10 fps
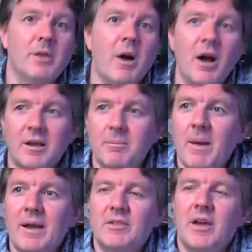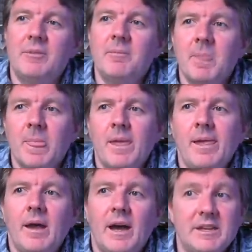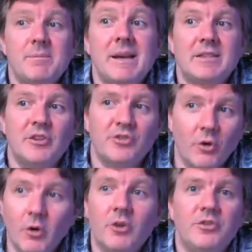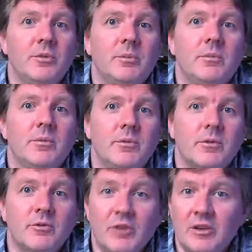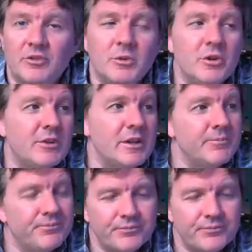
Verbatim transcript: the market back then, and he made this awesome first movie.